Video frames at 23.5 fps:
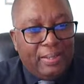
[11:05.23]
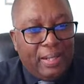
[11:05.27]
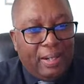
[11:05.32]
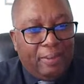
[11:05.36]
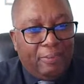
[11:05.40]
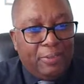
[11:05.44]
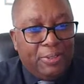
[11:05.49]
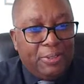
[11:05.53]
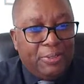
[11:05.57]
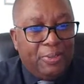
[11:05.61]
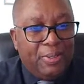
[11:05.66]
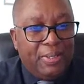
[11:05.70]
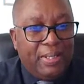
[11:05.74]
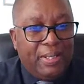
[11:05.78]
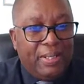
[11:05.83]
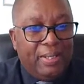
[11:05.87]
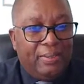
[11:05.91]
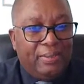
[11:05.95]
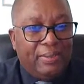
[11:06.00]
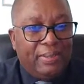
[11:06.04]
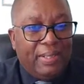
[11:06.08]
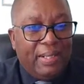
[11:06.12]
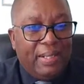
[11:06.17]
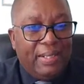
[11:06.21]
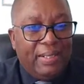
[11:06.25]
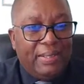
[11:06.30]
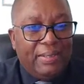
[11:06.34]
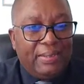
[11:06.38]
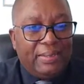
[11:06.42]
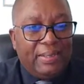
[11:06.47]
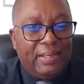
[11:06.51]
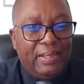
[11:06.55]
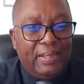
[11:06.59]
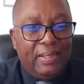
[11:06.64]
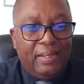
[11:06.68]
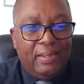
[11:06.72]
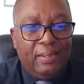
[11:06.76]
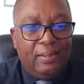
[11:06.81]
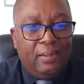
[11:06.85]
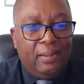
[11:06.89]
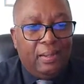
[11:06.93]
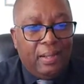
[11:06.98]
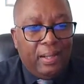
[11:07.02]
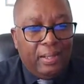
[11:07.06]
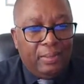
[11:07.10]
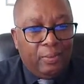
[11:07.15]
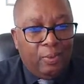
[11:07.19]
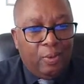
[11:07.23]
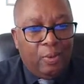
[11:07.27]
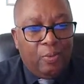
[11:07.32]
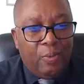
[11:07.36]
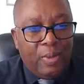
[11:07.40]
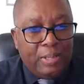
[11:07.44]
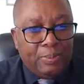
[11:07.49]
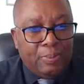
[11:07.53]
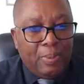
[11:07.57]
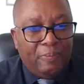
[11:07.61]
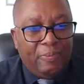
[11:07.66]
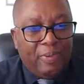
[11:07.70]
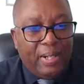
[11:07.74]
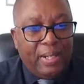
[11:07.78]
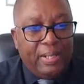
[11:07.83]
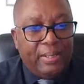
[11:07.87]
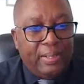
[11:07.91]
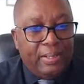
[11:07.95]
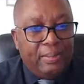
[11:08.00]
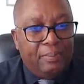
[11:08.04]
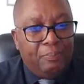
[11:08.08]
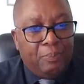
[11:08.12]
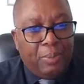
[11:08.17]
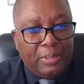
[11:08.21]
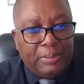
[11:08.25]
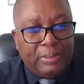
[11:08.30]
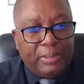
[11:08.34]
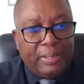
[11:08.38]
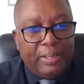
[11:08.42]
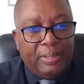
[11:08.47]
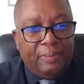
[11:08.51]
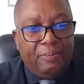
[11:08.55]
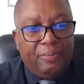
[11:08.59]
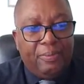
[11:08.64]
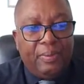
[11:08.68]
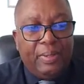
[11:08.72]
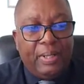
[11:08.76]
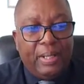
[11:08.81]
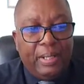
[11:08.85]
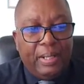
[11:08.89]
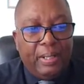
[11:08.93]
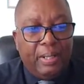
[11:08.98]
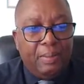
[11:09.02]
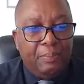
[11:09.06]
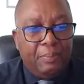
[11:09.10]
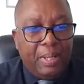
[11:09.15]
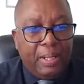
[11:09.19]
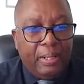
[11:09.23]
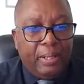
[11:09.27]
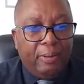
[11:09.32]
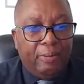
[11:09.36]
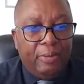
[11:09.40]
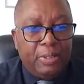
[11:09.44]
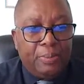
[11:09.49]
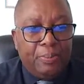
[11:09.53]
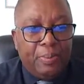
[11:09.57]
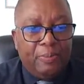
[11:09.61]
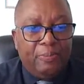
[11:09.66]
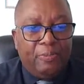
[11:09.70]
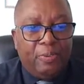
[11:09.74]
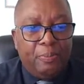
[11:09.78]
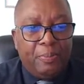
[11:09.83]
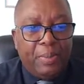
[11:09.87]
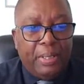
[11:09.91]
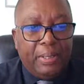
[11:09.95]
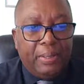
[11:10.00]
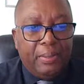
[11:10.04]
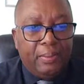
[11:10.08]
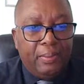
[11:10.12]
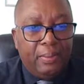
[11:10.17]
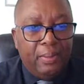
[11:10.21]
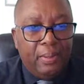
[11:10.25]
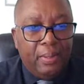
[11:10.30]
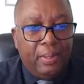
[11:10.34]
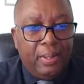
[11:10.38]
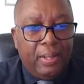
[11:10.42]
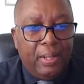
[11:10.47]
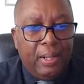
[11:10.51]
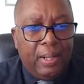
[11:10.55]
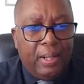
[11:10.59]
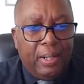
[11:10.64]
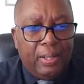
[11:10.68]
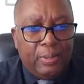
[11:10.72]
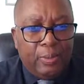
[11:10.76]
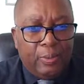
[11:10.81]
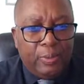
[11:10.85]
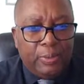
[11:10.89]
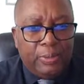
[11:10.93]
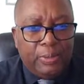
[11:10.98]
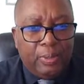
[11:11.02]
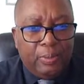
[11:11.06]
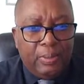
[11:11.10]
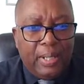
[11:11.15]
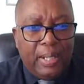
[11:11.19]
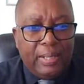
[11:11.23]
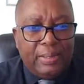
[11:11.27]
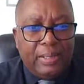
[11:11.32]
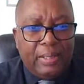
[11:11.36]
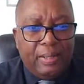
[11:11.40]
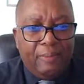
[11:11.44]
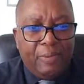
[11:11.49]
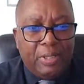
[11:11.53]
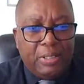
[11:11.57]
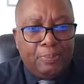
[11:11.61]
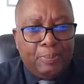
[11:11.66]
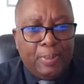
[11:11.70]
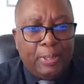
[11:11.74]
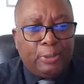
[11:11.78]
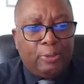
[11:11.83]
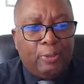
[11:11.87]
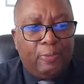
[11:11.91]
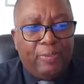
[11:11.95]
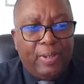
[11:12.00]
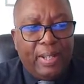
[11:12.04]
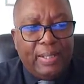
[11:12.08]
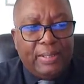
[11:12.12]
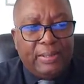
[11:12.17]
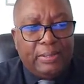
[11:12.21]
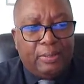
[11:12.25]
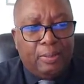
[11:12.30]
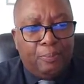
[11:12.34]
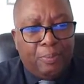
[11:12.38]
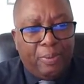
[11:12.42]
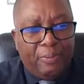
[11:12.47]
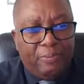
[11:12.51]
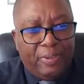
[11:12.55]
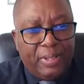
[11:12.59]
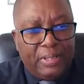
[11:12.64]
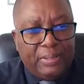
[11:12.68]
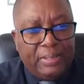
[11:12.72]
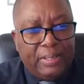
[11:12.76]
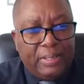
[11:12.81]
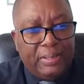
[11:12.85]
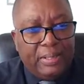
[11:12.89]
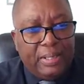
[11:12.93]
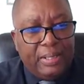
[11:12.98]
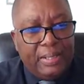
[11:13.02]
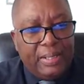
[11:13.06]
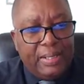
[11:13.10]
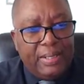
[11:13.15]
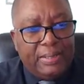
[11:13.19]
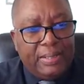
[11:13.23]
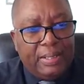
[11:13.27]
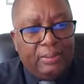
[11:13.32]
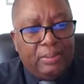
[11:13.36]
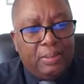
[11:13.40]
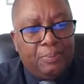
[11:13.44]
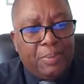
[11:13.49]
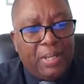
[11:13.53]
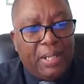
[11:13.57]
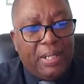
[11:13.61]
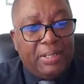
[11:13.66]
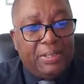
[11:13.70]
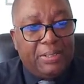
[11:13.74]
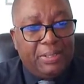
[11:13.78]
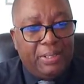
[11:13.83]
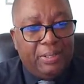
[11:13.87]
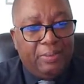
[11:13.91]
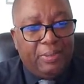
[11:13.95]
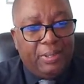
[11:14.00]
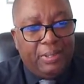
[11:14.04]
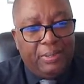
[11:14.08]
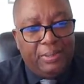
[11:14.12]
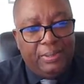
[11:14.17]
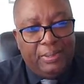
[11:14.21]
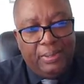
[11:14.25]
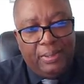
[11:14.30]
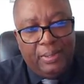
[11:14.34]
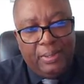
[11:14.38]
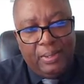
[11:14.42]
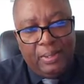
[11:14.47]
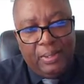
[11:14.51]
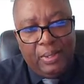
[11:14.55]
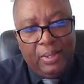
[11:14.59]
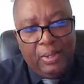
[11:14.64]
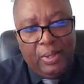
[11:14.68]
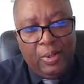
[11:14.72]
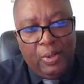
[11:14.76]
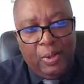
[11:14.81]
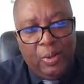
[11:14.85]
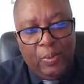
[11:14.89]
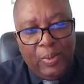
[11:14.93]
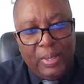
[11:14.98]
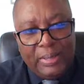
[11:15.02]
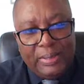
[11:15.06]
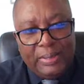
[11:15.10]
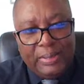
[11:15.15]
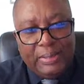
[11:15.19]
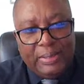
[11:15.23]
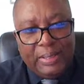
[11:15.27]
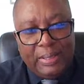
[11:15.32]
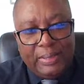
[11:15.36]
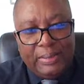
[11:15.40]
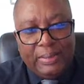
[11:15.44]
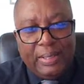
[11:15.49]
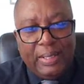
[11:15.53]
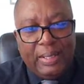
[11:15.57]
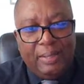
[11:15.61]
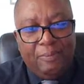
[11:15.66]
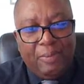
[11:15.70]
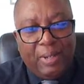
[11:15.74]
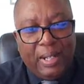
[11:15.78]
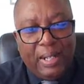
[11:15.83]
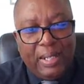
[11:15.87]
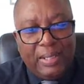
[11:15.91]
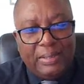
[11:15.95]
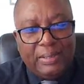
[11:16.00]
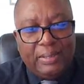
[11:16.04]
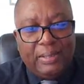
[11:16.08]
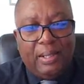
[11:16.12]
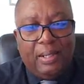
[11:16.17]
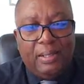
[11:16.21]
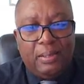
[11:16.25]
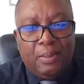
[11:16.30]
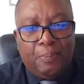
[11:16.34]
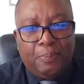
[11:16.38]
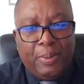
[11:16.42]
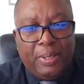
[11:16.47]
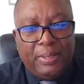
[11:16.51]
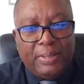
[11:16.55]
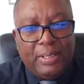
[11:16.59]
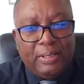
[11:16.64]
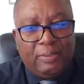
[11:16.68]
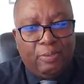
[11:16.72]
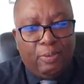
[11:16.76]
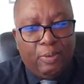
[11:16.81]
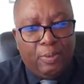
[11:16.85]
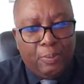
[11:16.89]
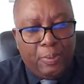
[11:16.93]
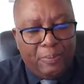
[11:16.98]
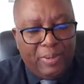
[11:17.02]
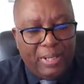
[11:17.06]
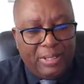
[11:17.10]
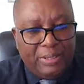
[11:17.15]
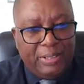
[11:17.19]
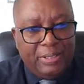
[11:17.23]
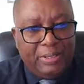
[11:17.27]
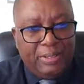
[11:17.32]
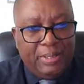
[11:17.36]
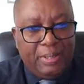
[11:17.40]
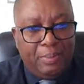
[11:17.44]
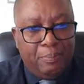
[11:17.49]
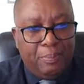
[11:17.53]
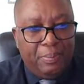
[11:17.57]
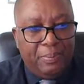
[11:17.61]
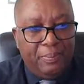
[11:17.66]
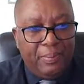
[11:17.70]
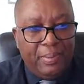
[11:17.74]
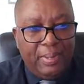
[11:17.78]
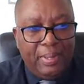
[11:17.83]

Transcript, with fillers: and narrow during the young days and always provided positive um, encouragement for me. I'd also like to give a special thanks to Professor Denise Eldemire Shearer, who insisted that I start the process for professorship.